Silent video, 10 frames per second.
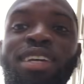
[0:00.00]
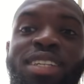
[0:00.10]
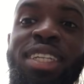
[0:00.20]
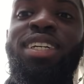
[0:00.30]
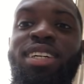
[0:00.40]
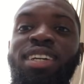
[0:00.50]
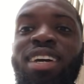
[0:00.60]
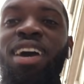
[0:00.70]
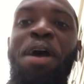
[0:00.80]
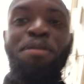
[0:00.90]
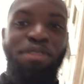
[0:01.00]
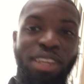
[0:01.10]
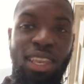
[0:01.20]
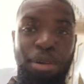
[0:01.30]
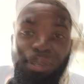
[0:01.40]
and then
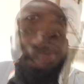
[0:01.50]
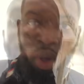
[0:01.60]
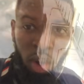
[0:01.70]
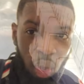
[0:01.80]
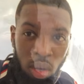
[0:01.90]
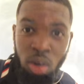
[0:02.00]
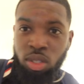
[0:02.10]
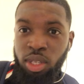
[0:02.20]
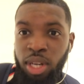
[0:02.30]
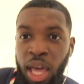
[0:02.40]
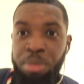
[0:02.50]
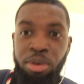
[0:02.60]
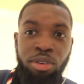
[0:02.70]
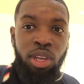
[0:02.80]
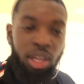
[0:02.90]
hopefully that'll be sorted. Got to the
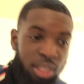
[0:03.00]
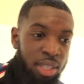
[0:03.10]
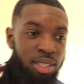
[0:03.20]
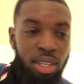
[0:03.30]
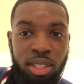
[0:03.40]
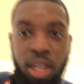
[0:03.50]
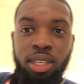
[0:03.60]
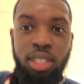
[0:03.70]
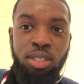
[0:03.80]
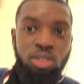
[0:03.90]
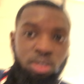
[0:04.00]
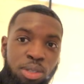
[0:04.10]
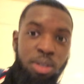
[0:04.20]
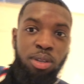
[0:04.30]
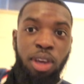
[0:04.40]
library and they said I need to
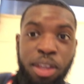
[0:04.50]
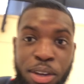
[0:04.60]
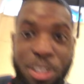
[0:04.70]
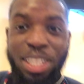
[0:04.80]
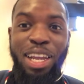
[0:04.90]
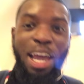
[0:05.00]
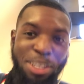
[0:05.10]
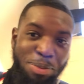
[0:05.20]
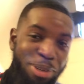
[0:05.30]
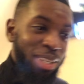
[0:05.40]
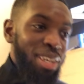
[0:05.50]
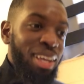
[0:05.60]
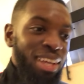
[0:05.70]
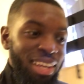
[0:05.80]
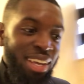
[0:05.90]
go to the cash point
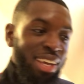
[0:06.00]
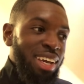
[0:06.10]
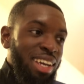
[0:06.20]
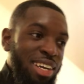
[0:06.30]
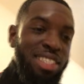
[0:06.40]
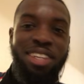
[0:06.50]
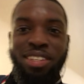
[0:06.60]
because they